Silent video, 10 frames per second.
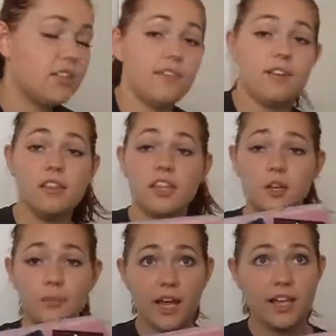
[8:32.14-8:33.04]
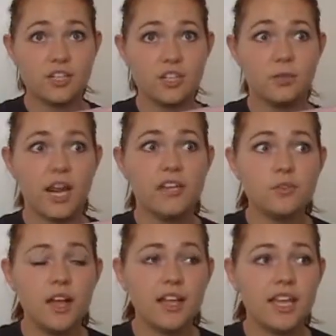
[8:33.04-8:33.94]
definitely your binder. But I do
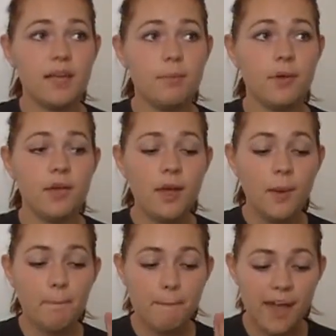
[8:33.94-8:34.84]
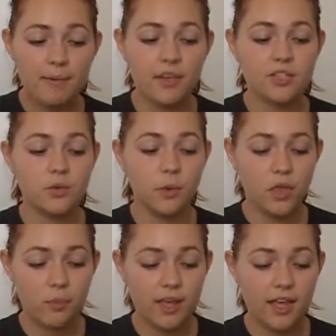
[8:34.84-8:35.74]
not keep my binder
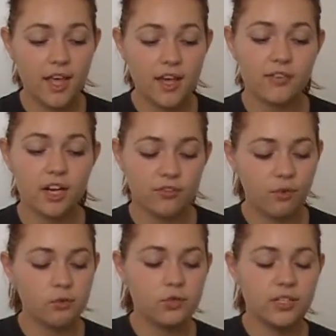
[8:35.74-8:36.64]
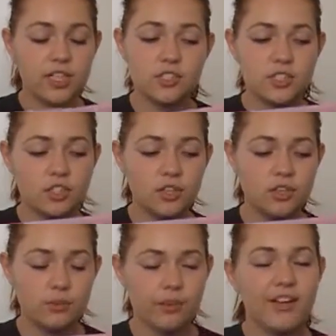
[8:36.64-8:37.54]
with me. I've got a folder in
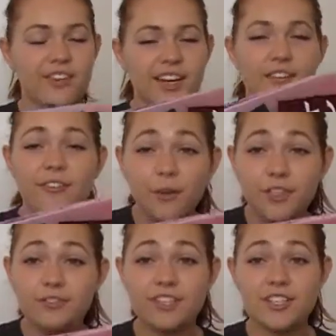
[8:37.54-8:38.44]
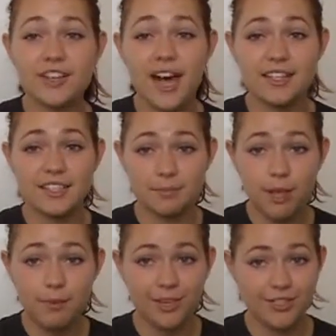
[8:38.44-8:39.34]
I've got a folder for each class in
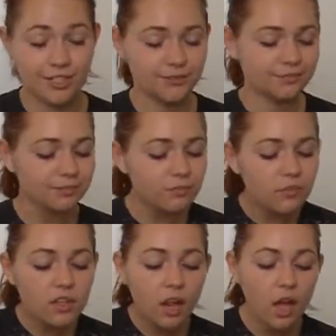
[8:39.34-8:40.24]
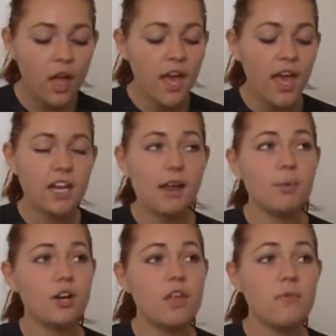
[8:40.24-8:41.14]
my binder, and I
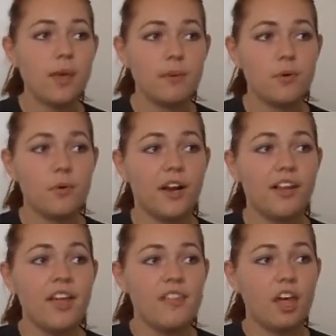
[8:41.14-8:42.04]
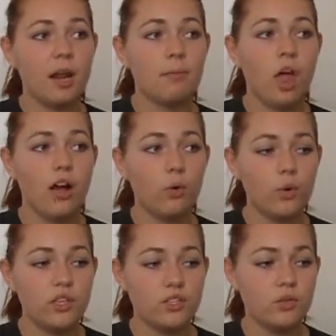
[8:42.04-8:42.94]
put all the paperwork that I'm not
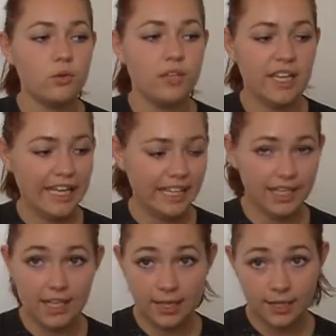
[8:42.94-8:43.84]
going to need,